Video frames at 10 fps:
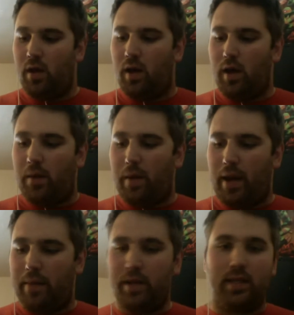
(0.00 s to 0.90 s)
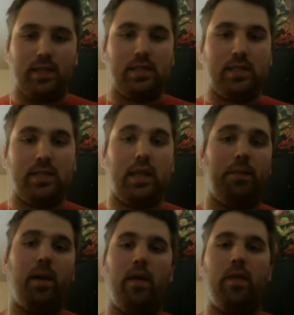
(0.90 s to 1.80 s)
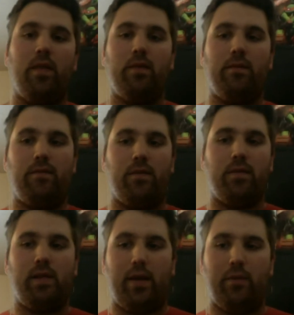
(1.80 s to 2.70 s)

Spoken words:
I'm going to skip for today.